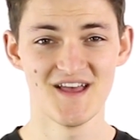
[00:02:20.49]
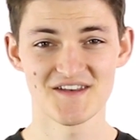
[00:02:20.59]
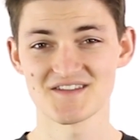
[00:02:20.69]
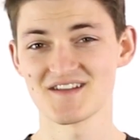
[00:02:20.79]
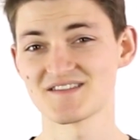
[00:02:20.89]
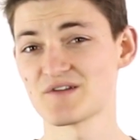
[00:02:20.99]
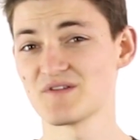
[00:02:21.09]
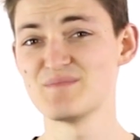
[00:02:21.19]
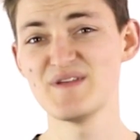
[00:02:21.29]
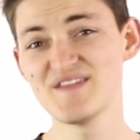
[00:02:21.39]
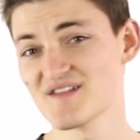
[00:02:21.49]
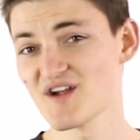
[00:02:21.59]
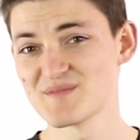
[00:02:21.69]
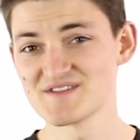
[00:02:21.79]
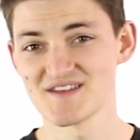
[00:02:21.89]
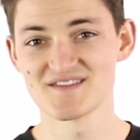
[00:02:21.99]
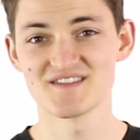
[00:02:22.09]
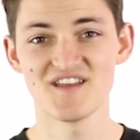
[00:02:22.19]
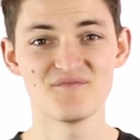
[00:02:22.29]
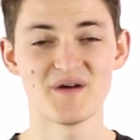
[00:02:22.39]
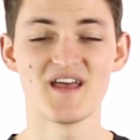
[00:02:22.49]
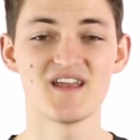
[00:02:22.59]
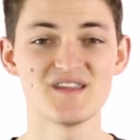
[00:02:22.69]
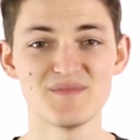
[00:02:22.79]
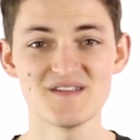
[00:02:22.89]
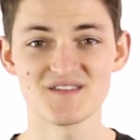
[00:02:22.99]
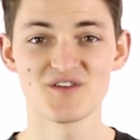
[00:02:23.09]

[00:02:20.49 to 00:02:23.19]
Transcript: Doesn't necessarily mean that the garment's unsafe by any means.